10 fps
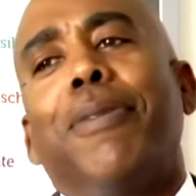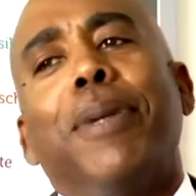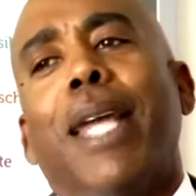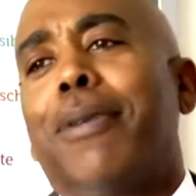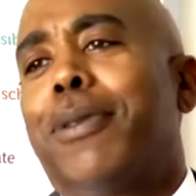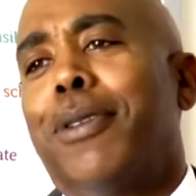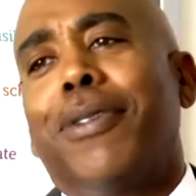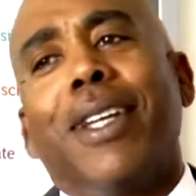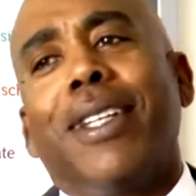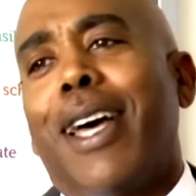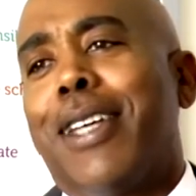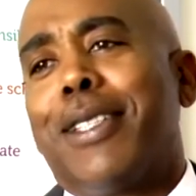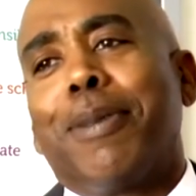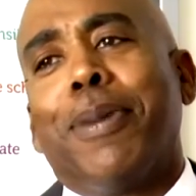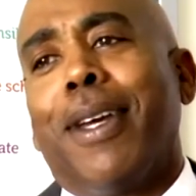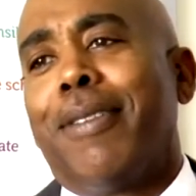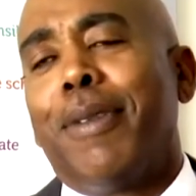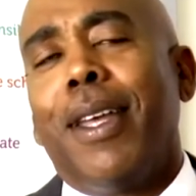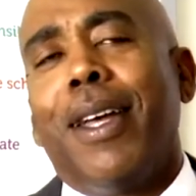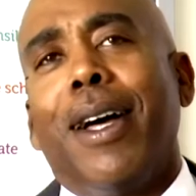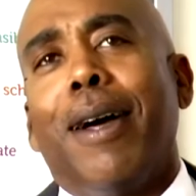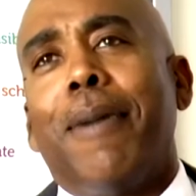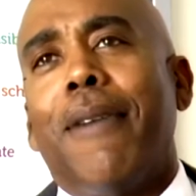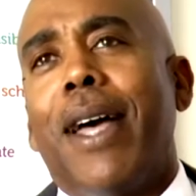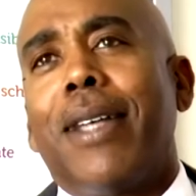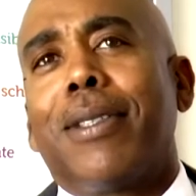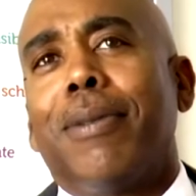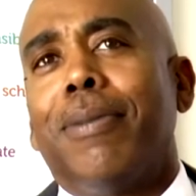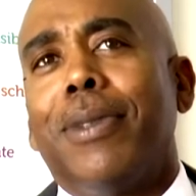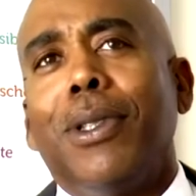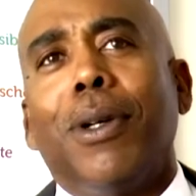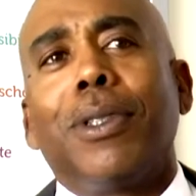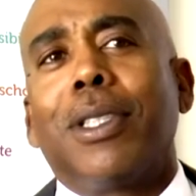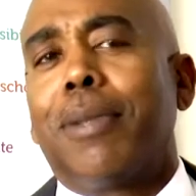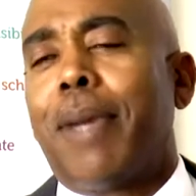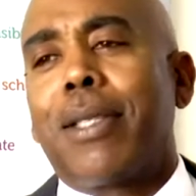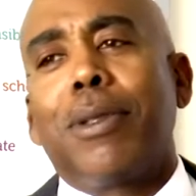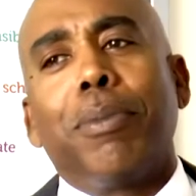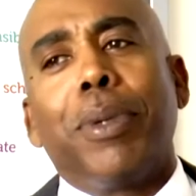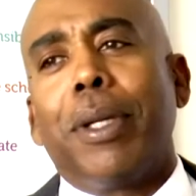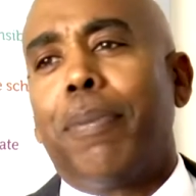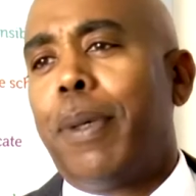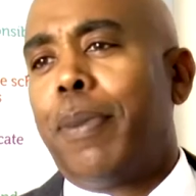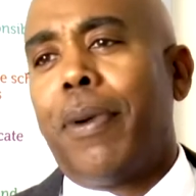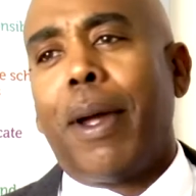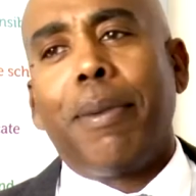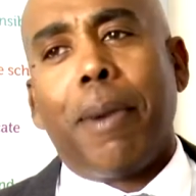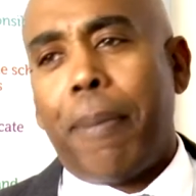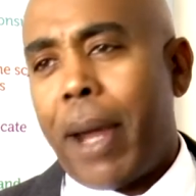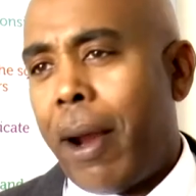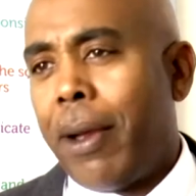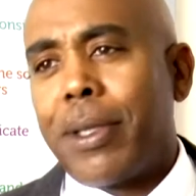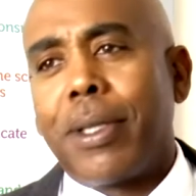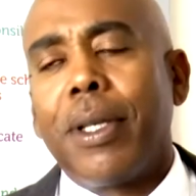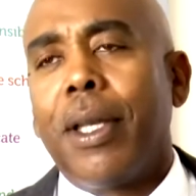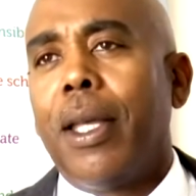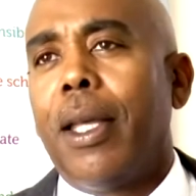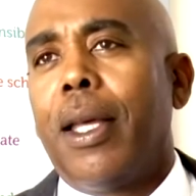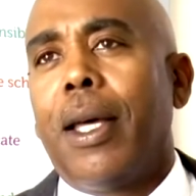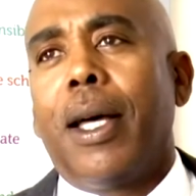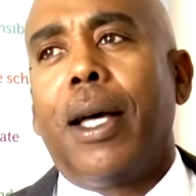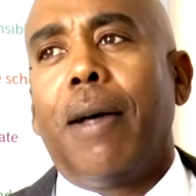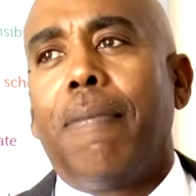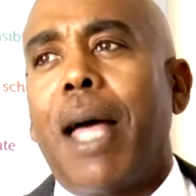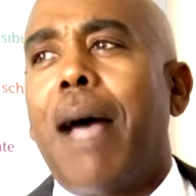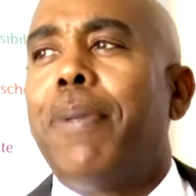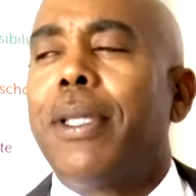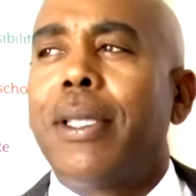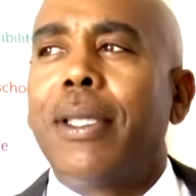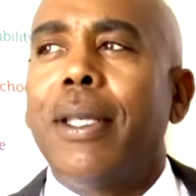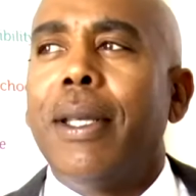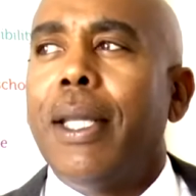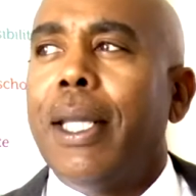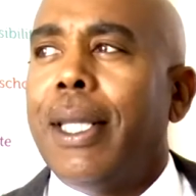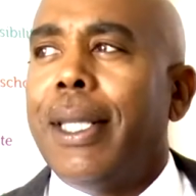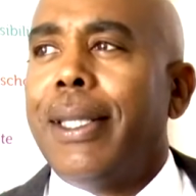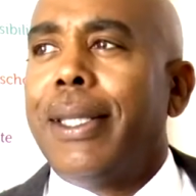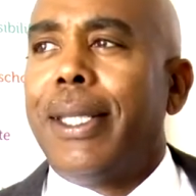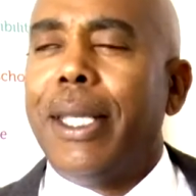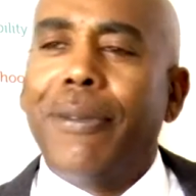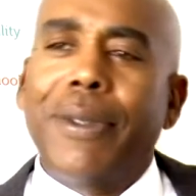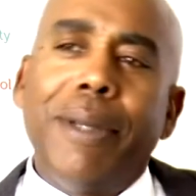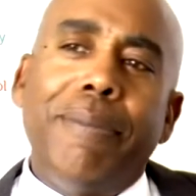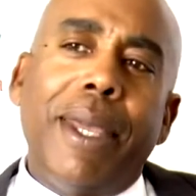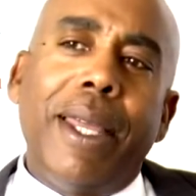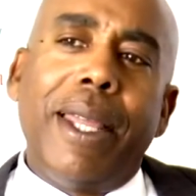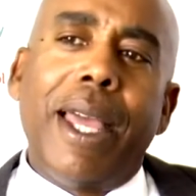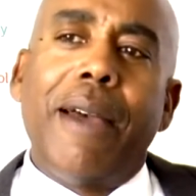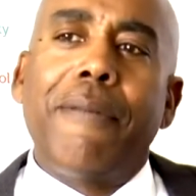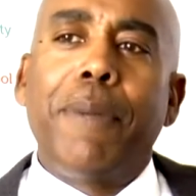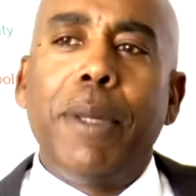has been absolutely fantastic, man. I've had some, you know, just some absolutely brilliant people around me, my parents. I've been gifted, man, to have